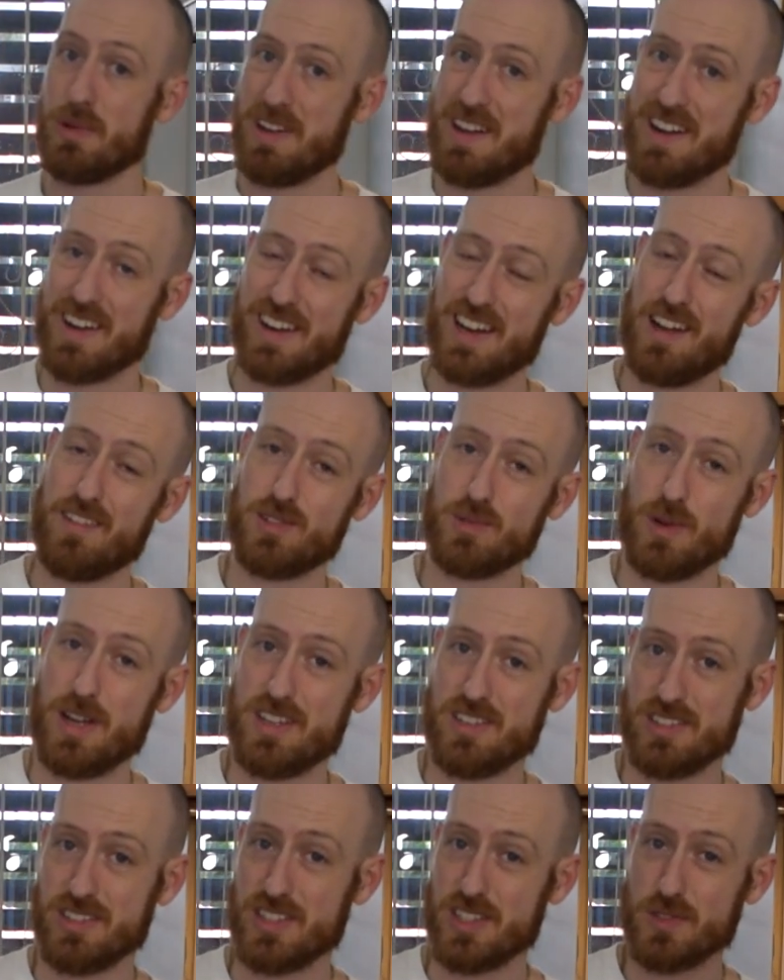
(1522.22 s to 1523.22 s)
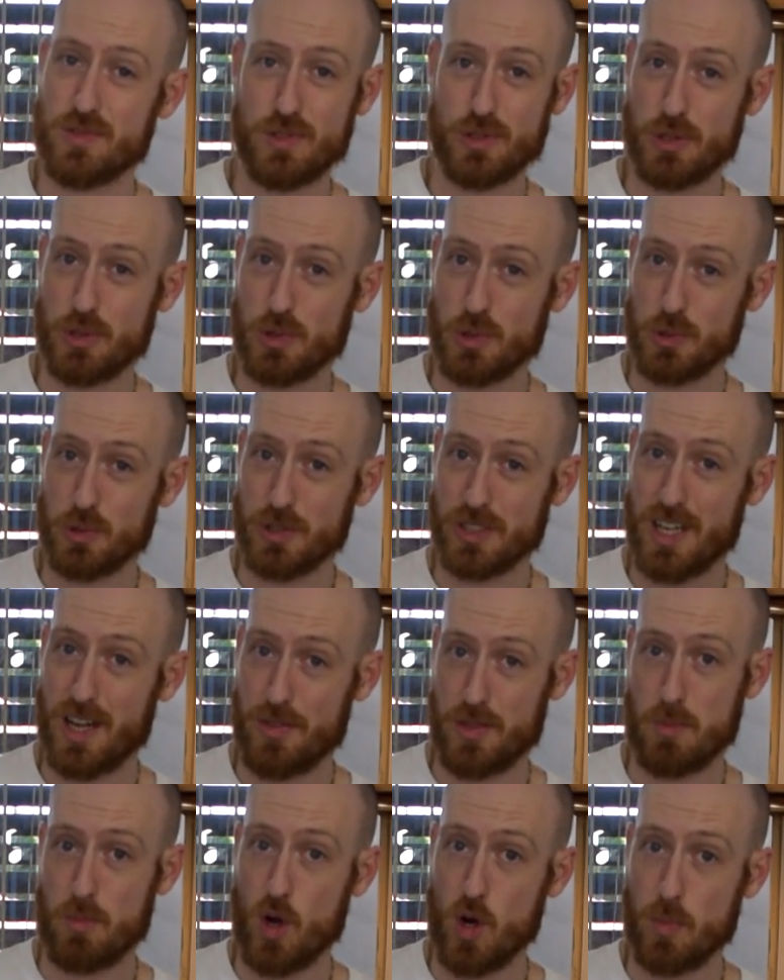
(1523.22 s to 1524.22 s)
we are gonna have to wait until these fully cool to
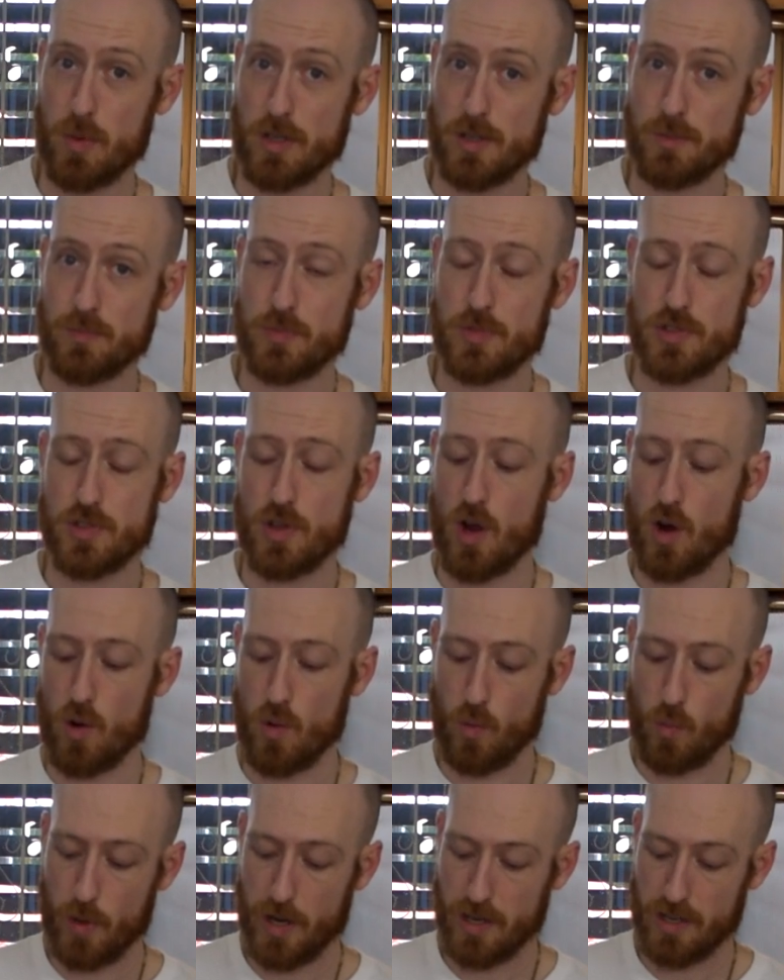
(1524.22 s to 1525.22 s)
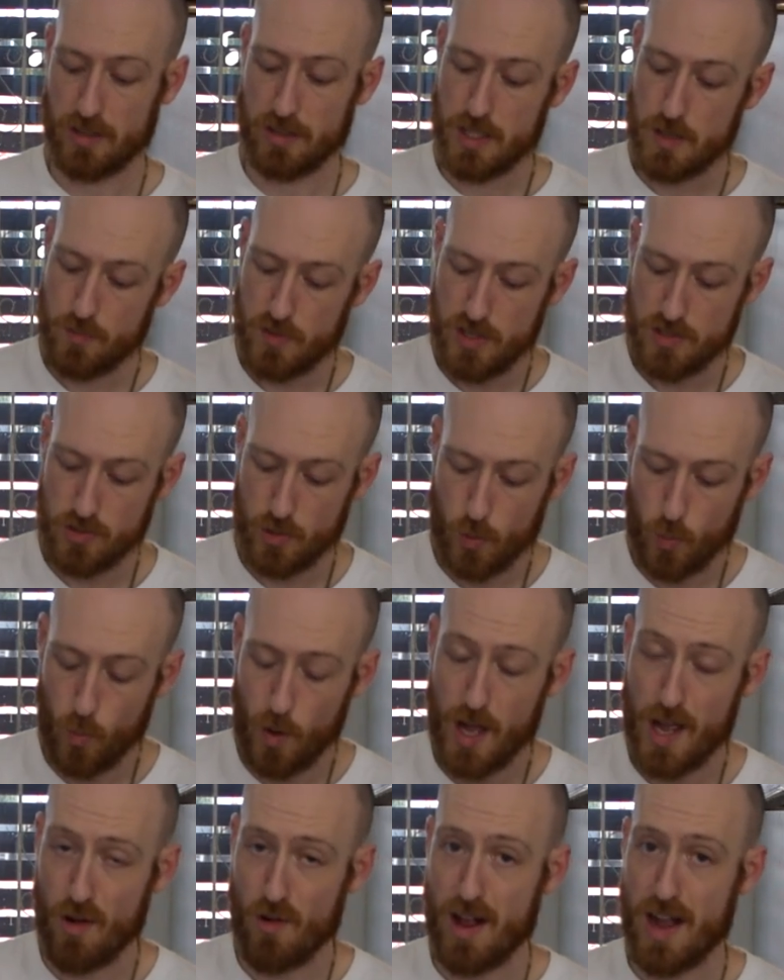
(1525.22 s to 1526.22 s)
cut them open. So we're gonna leave these on a
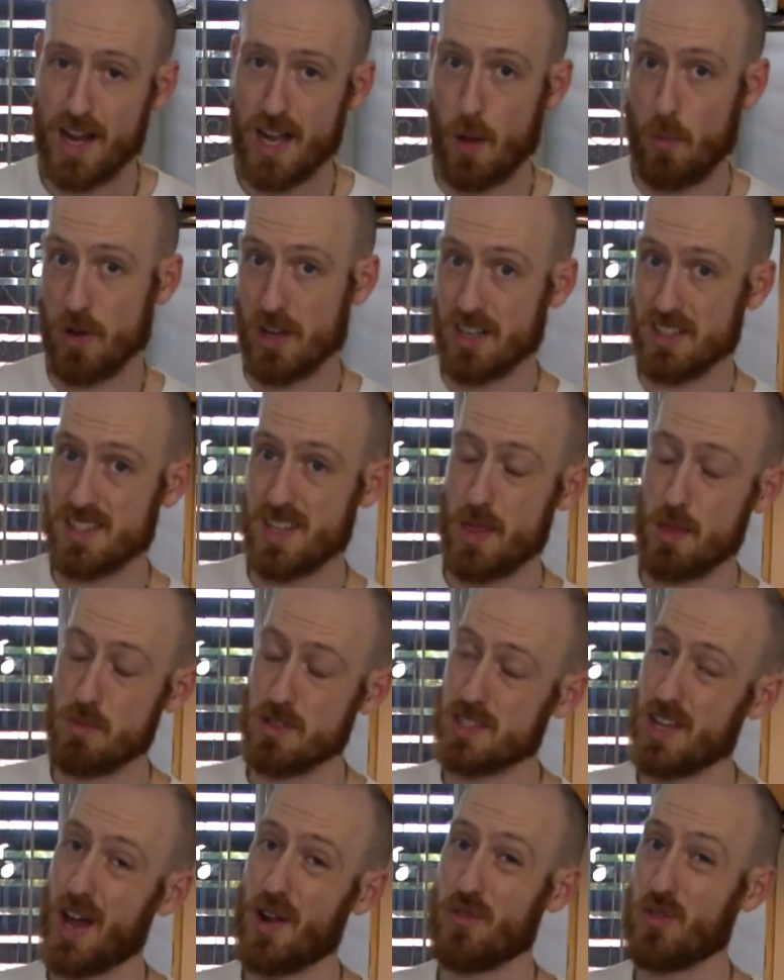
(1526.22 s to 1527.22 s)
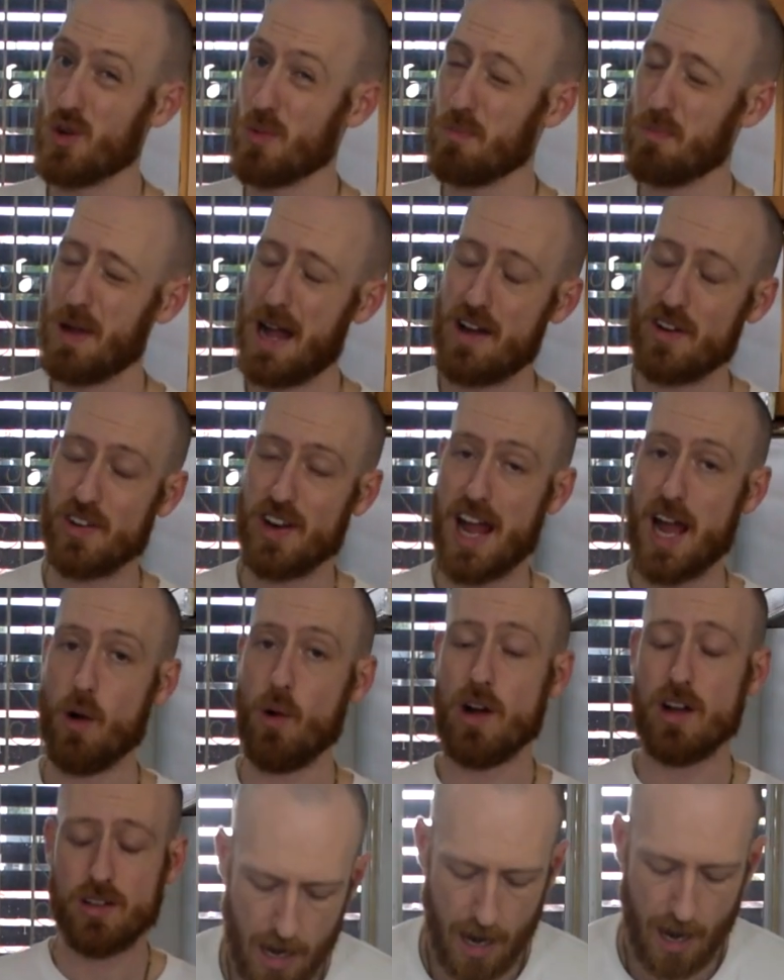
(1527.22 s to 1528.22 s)
wire rack and we're gonna set them aside for about an
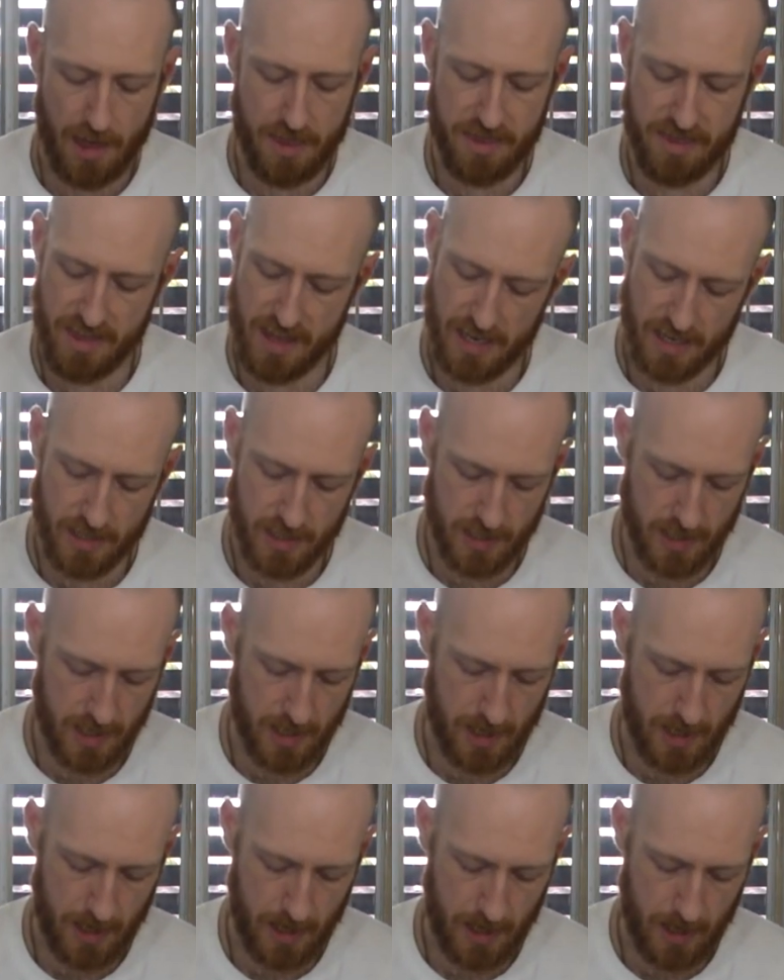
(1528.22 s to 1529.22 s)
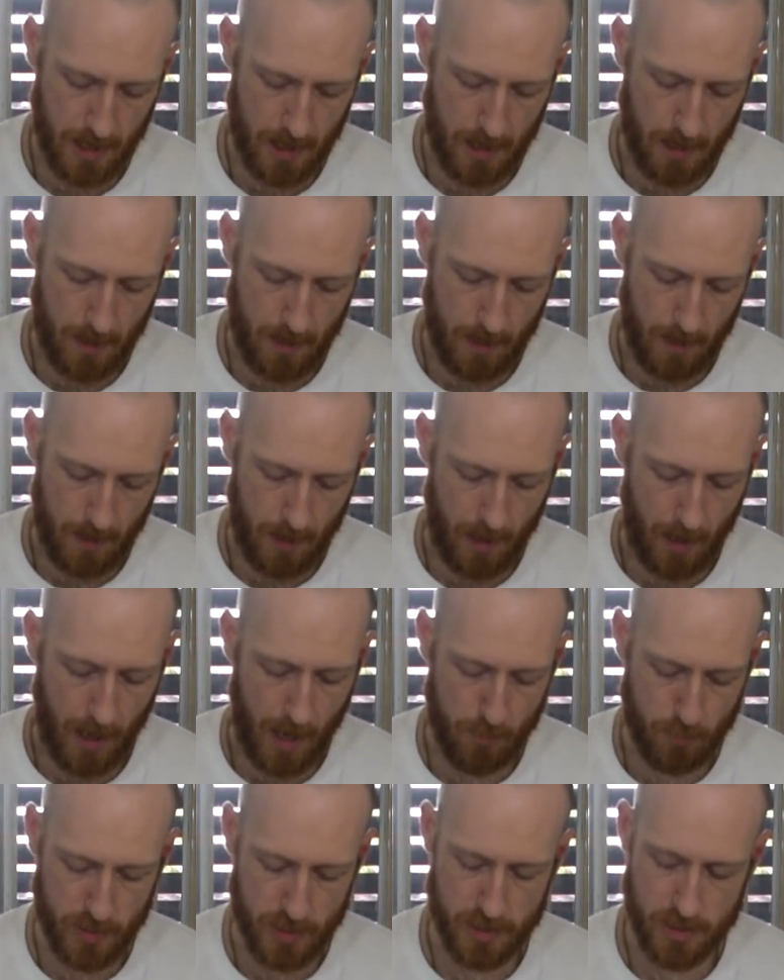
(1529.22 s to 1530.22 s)
hour. I think
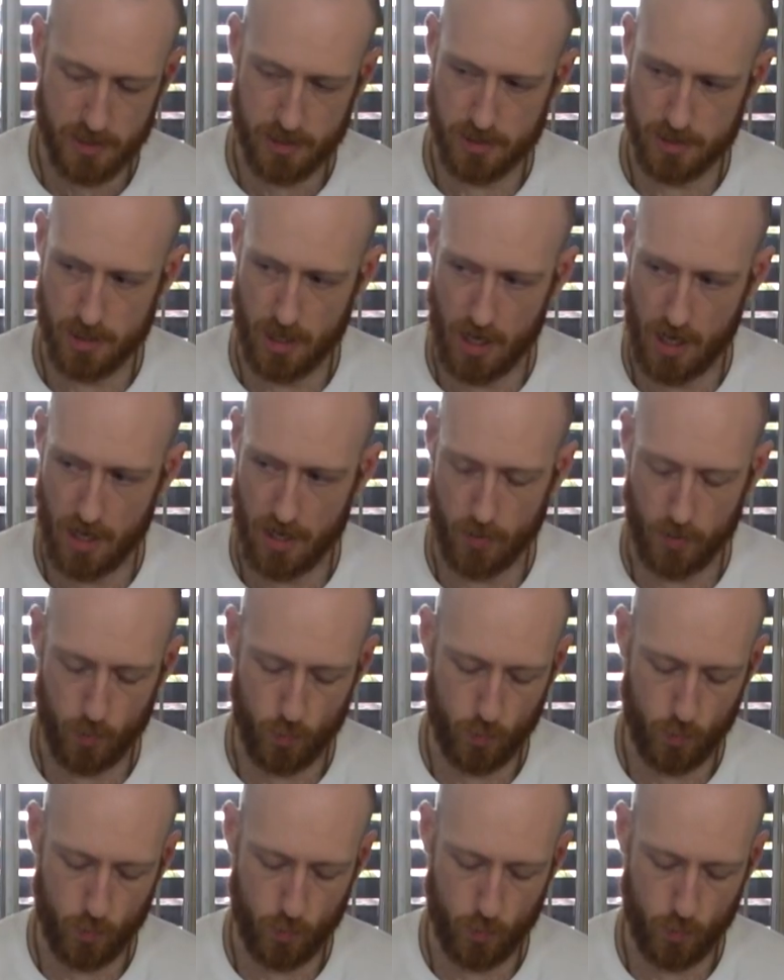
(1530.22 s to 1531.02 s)
I'm gonna start